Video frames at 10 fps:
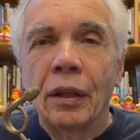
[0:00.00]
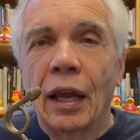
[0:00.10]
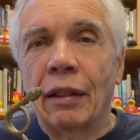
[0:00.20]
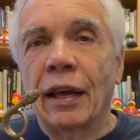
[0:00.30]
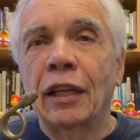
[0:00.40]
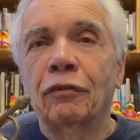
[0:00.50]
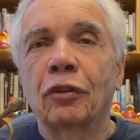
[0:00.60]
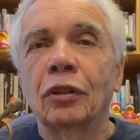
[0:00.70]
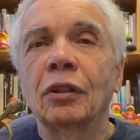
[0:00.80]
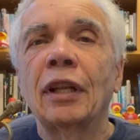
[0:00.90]
And that for
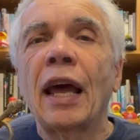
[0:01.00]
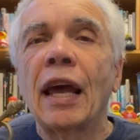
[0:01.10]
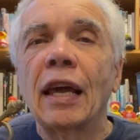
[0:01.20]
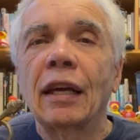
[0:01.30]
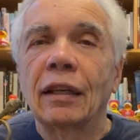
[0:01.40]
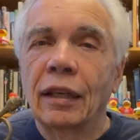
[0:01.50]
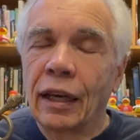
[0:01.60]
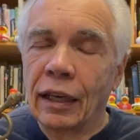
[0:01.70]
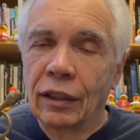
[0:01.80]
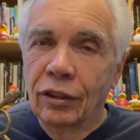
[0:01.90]
today
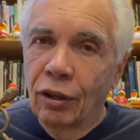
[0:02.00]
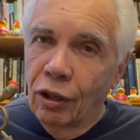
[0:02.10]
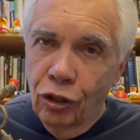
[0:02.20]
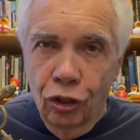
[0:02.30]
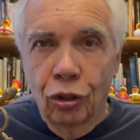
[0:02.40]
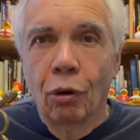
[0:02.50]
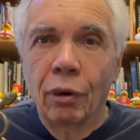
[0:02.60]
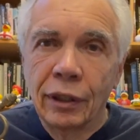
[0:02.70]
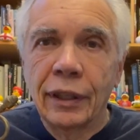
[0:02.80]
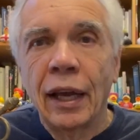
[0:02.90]
is our show
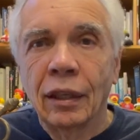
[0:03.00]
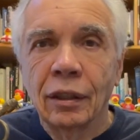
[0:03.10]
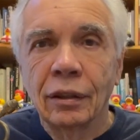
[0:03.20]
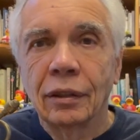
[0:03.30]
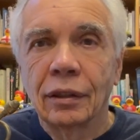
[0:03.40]
and tell.